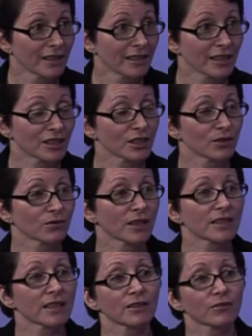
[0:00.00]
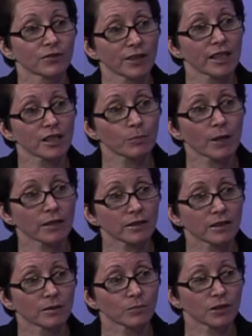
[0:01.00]
It didn't raise any flags back
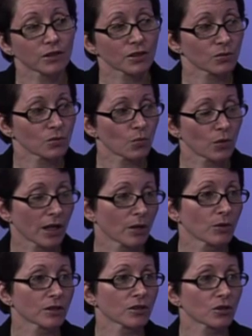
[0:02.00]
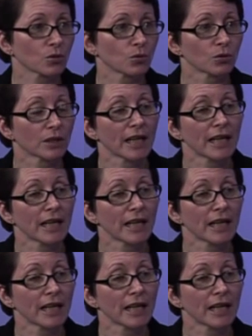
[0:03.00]
then, because when I went to school,